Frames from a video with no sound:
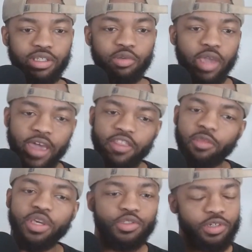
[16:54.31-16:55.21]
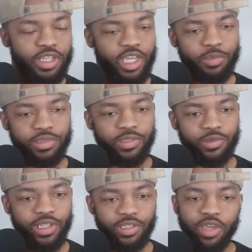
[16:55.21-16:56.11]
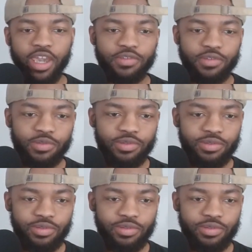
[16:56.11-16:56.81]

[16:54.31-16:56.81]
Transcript: you have to be enjoying the episode. Like you have to.